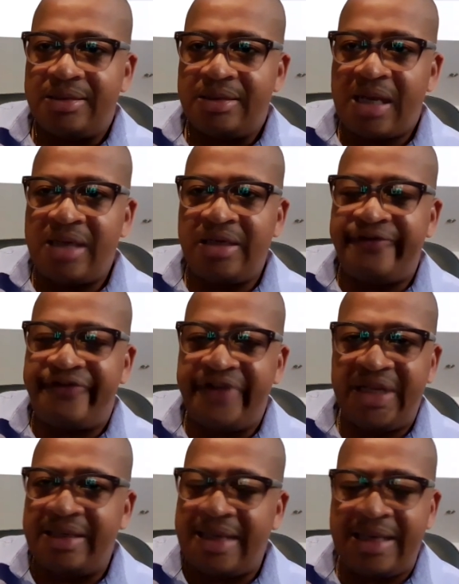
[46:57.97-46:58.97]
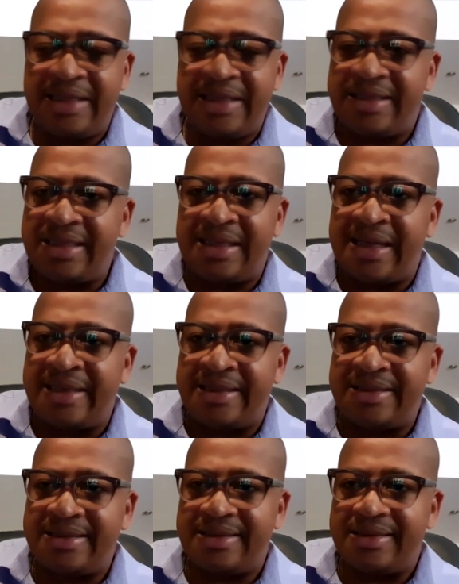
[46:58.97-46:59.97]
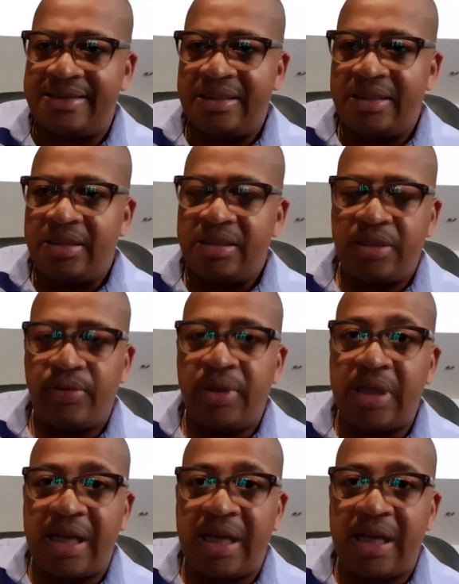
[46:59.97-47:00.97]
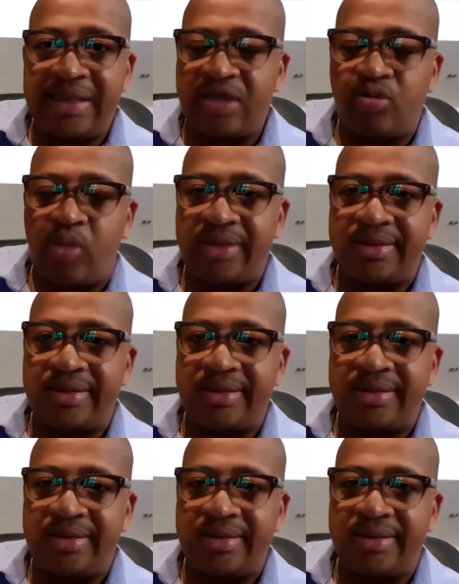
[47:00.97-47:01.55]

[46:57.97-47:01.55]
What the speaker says: I didn't feel anything like this. And guess what?